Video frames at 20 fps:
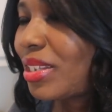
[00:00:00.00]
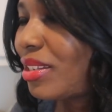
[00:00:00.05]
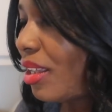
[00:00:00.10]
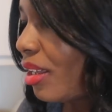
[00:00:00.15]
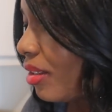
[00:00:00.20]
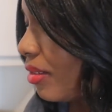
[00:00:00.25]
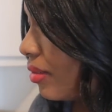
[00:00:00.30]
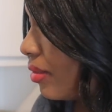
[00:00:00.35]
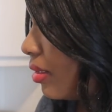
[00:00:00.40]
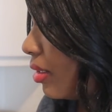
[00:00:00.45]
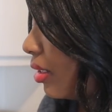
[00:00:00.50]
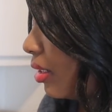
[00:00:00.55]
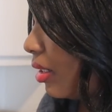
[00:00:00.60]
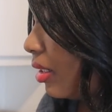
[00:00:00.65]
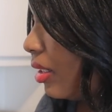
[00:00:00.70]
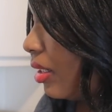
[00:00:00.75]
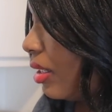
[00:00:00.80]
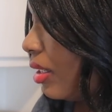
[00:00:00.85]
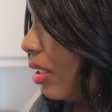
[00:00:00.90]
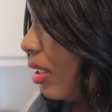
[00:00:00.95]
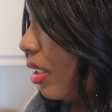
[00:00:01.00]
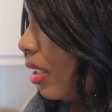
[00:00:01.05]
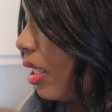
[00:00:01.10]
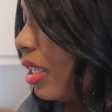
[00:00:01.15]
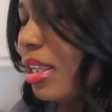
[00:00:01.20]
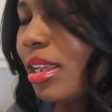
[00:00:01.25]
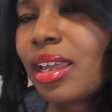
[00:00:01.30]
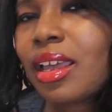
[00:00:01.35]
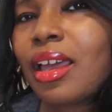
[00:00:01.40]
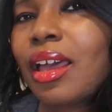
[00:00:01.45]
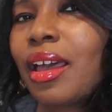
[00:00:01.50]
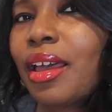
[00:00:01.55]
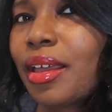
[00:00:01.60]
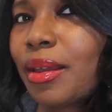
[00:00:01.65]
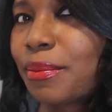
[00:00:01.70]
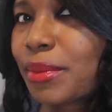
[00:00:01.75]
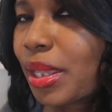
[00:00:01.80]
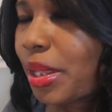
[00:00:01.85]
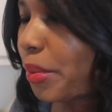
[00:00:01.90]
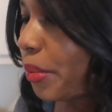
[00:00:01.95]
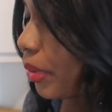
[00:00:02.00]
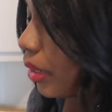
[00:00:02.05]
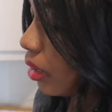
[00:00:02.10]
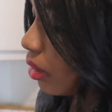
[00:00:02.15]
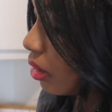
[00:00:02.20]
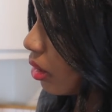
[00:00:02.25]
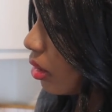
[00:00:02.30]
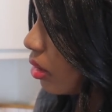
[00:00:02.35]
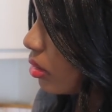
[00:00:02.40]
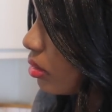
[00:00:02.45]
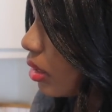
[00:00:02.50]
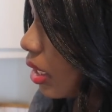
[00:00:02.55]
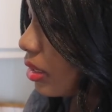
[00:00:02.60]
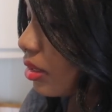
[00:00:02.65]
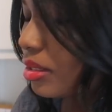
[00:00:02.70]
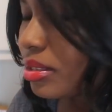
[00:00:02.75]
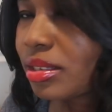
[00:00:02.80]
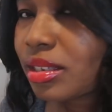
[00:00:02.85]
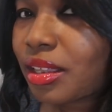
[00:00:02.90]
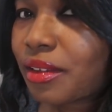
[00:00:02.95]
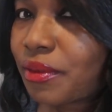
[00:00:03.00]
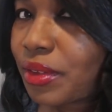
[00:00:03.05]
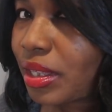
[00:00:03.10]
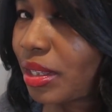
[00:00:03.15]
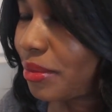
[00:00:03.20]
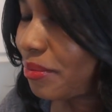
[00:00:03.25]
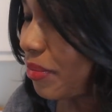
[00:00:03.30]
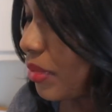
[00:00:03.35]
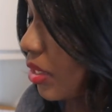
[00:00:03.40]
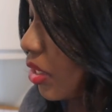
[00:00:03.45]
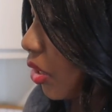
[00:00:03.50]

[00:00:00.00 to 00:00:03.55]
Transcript: Yeah, I'm not weird, I just love it.